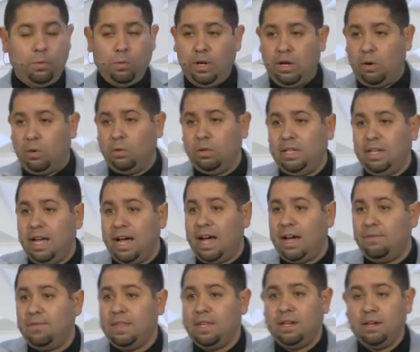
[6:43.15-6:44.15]
we only
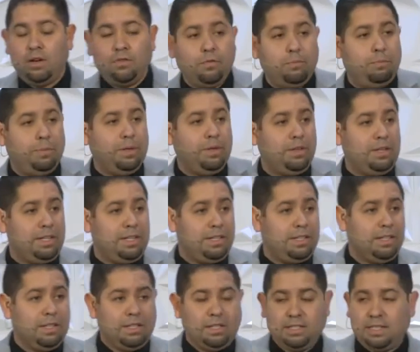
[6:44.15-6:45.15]
have the enough ability
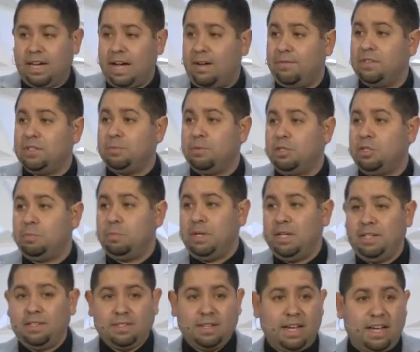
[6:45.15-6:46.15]
to have as much
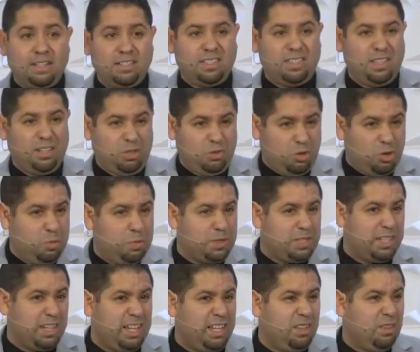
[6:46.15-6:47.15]
peace as the groups
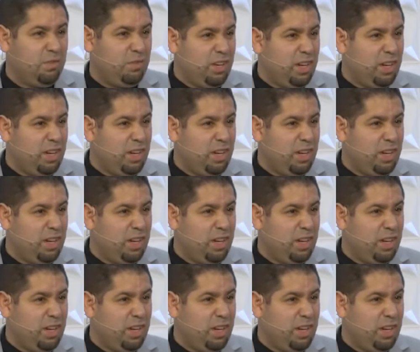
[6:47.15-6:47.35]
in the,